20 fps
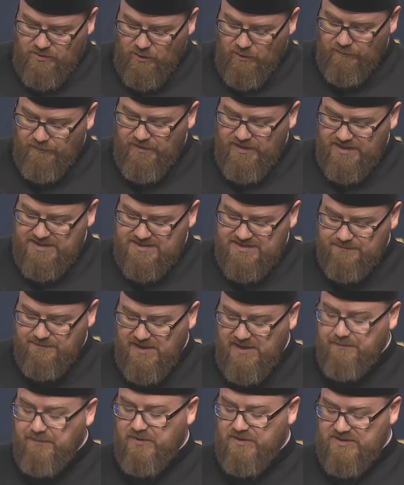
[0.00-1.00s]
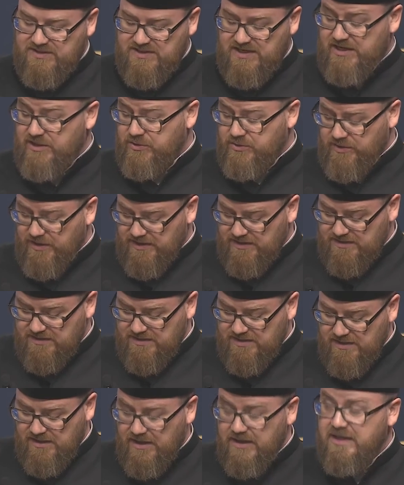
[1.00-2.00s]
over its people's
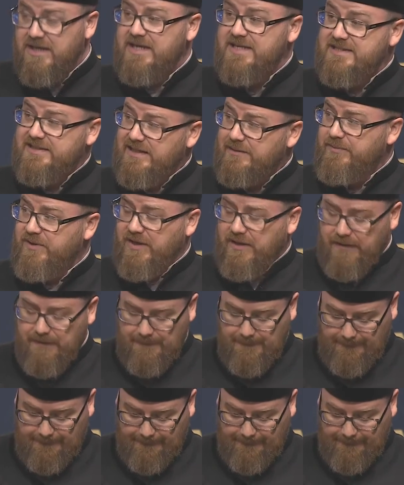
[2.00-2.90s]
interests is Libya.